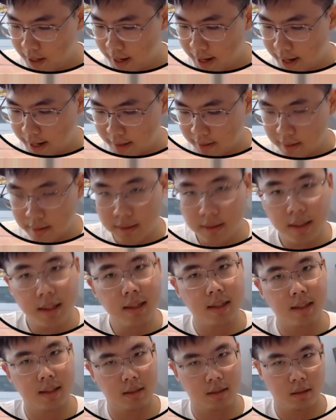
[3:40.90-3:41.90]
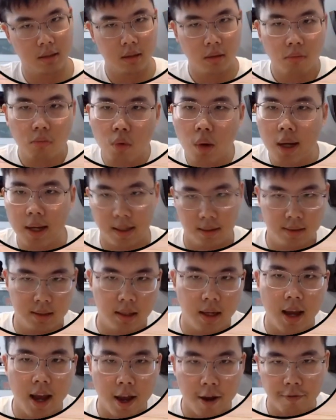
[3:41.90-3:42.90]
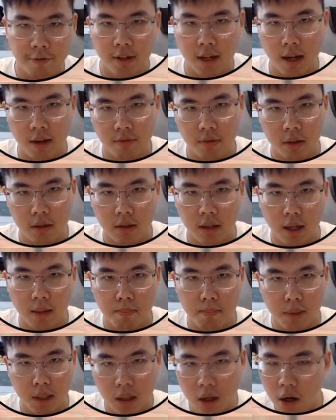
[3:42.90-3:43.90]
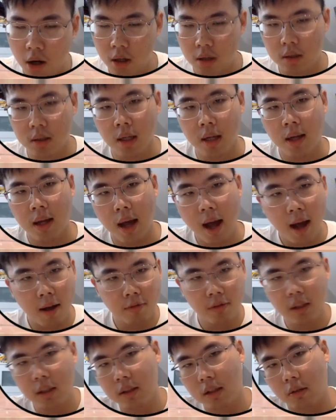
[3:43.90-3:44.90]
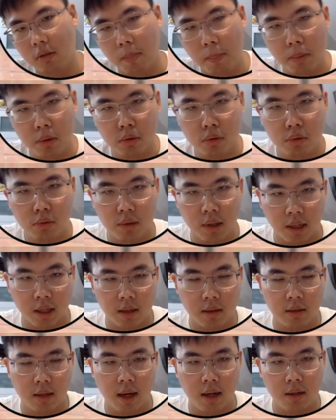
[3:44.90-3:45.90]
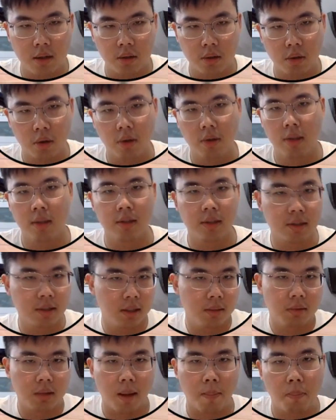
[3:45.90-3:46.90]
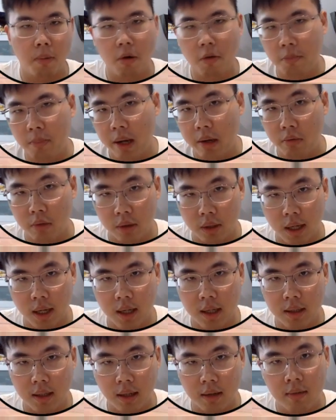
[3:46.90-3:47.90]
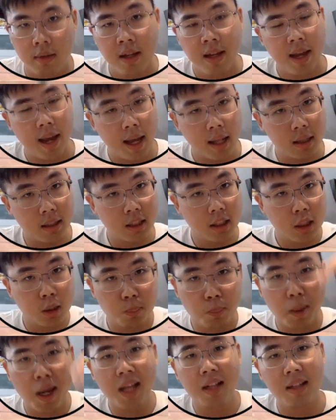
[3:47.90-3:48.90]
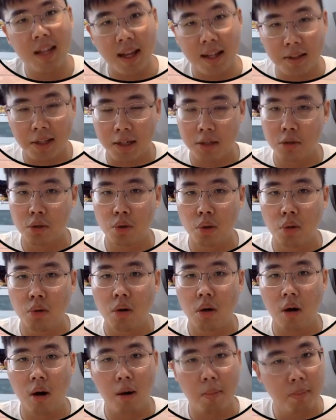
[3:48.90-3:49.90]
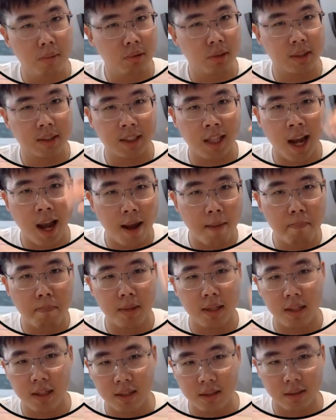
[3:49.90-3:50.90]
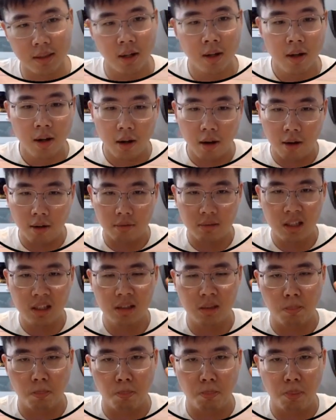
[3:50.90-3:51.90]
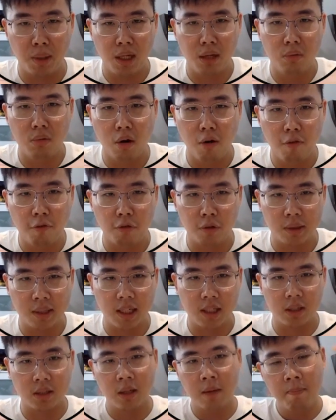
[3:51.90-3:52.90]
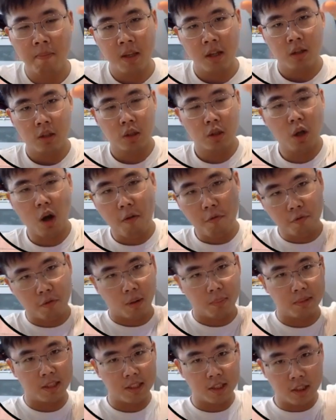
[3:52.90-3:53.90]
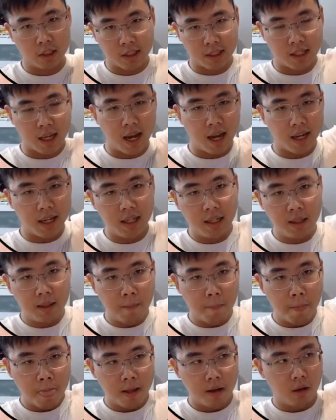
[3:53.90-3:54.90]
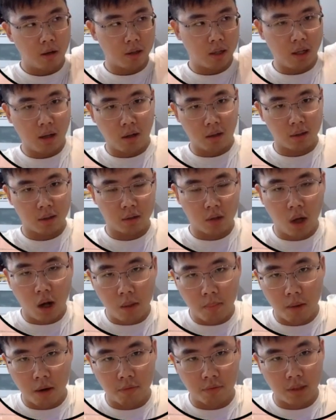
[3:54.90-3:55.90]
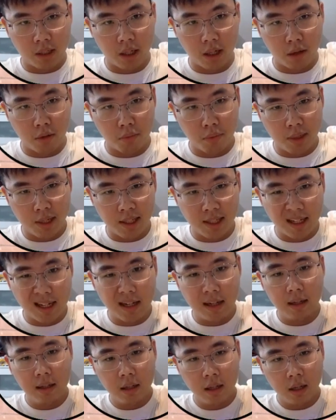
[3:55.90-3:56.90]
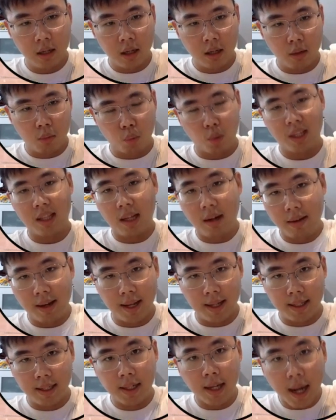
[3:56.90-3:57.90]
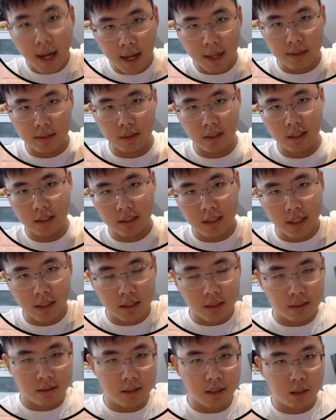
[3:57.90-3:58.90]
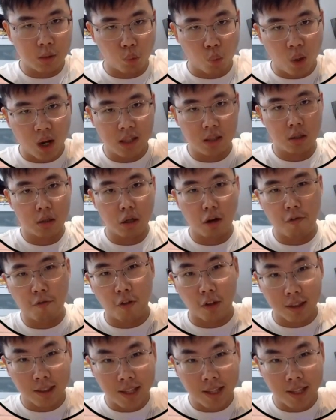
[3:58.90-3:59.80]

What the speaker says: And the thing is, why I say F Kevin Dunn, because after they were put through the Titantron, it seems that both men were taken out, and they spent an actual almost 10 minutes on this B-roll footage shot from the sky, okay, or the top of the arena, without any cuts, just this one shot for